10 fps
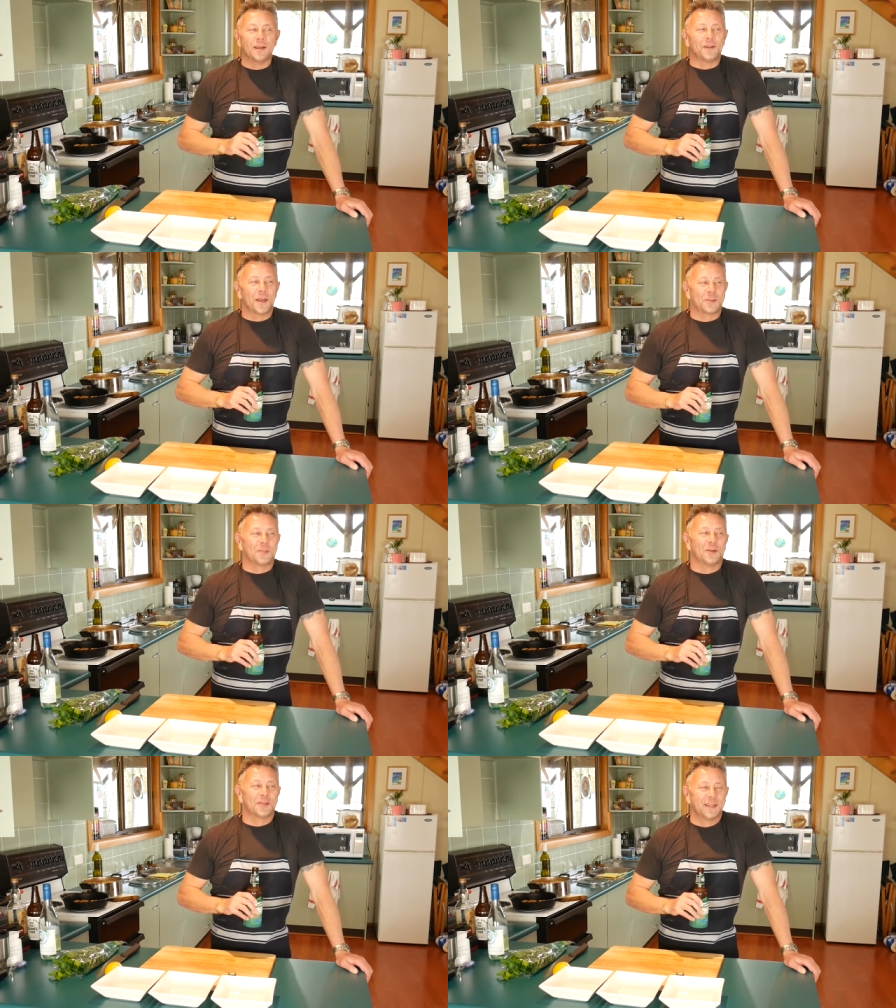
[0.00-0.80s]
Thanks,
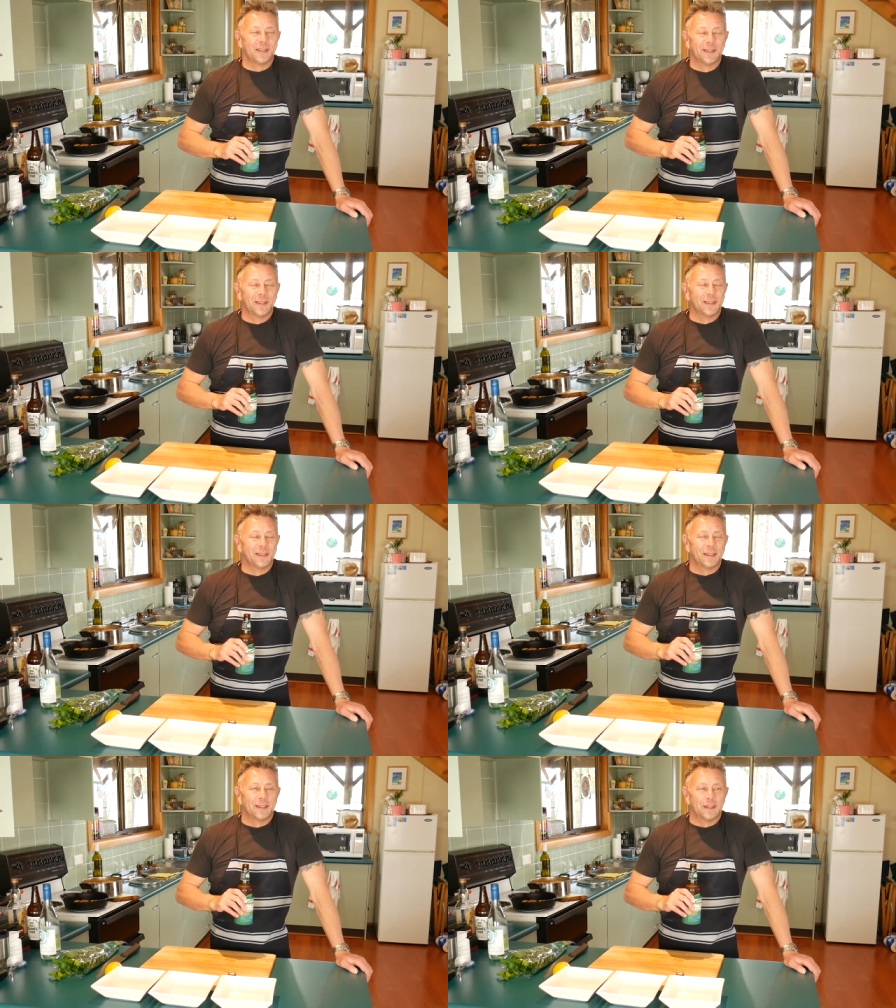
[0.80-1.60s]
Percy.
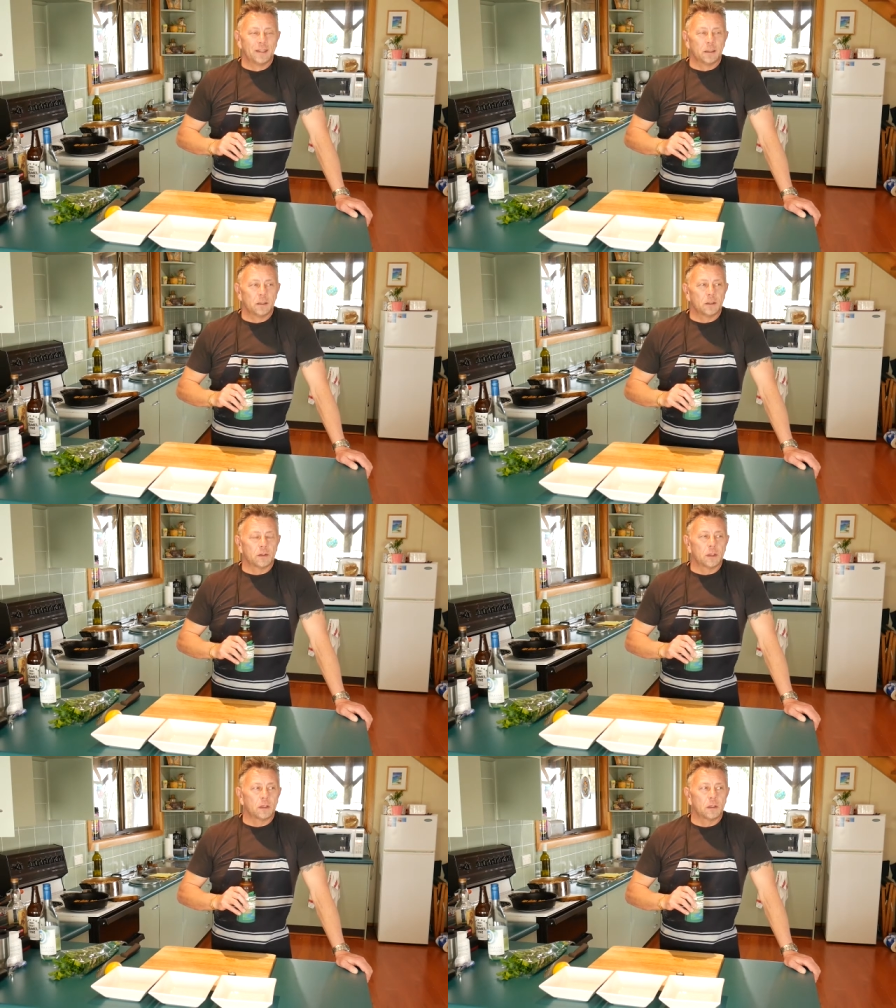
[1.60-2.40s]
I
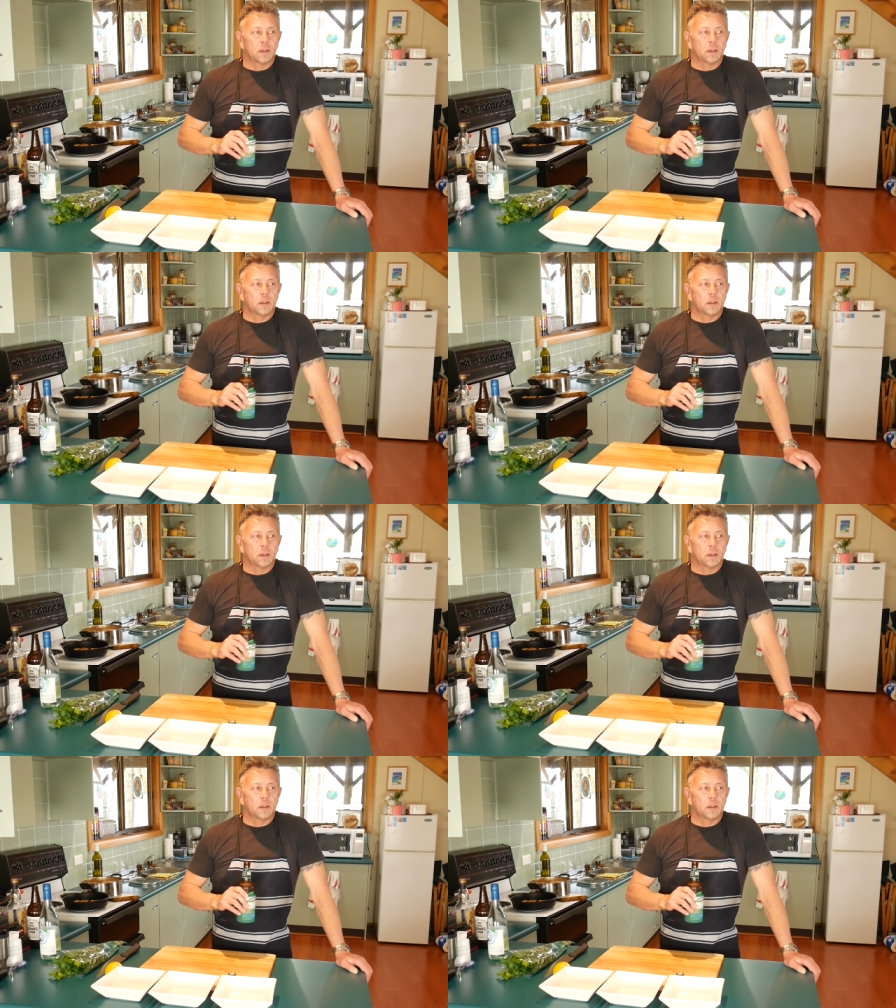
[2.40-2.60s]
think.